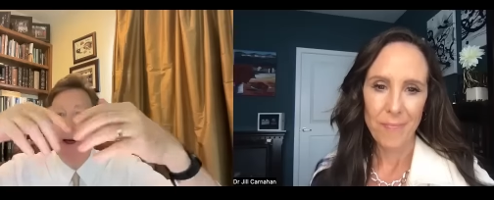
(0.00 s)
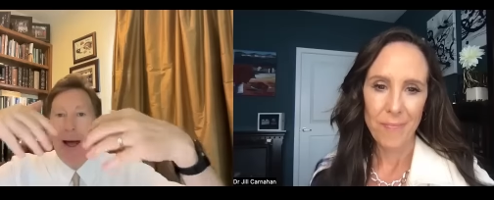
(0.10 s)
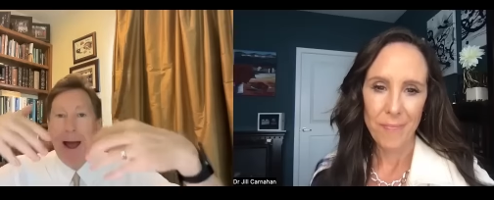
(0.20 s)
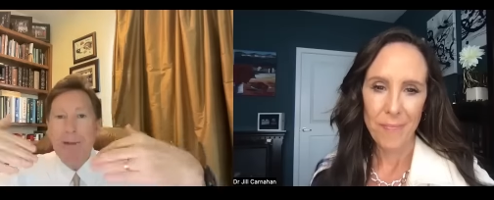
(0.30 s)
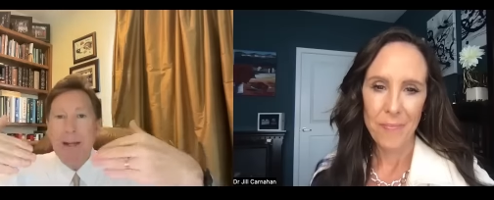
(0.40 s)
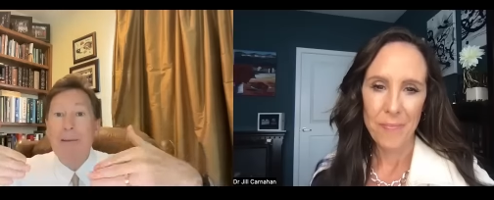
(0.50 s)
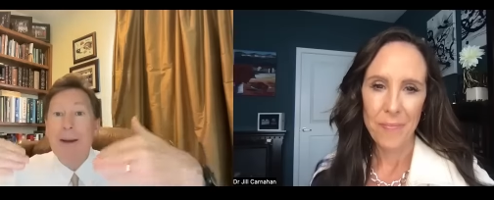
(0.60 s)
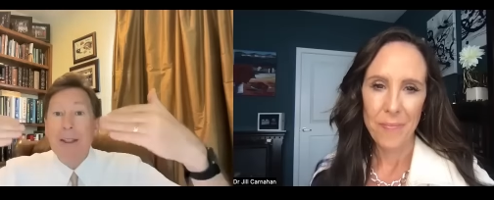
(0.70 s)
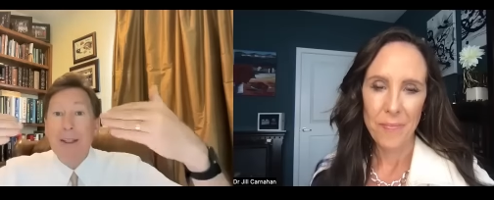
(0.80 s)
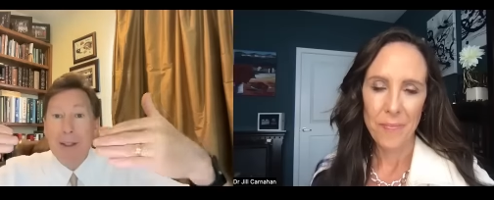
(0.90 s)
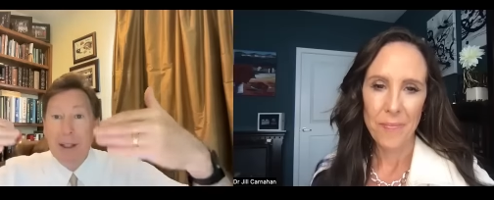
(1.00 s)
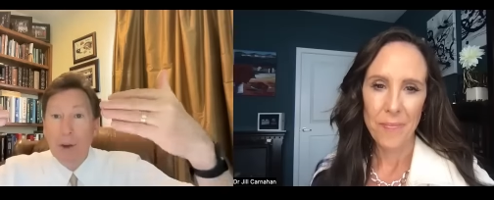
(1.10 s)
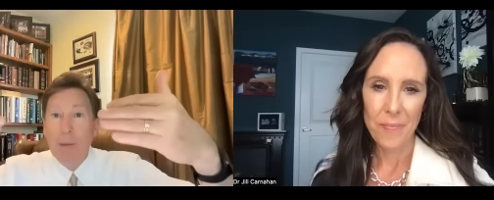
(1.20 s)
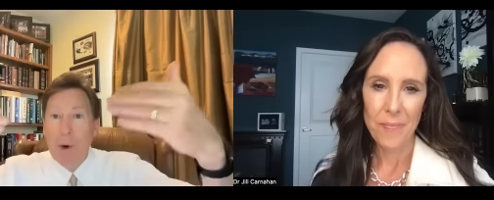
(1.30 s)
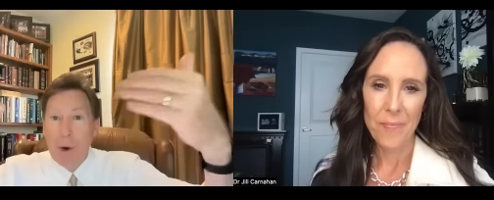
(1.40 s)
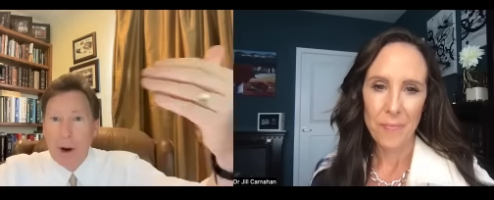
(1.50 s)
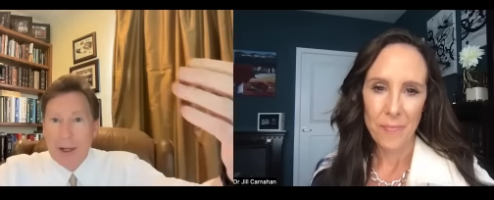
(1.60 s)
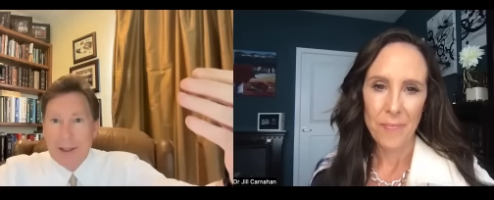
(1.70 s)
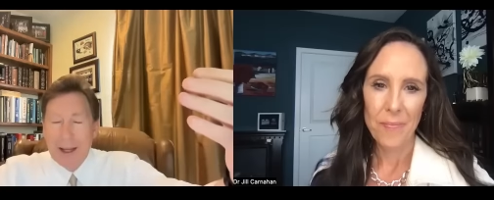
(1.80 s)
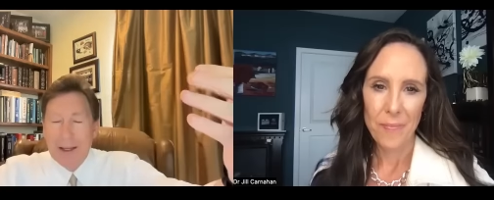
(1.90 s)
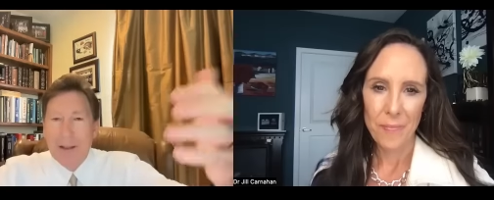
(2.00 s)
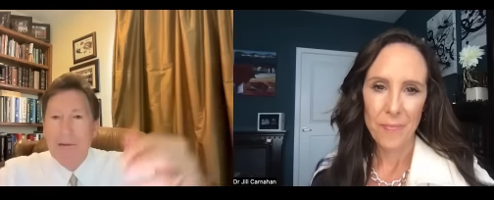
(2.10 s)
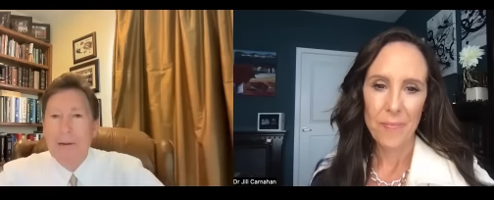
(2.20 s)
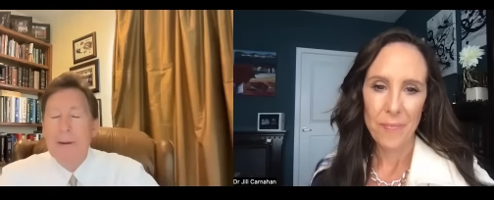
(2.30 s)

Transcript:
Speaker 1: They'll have to have a still more extensive.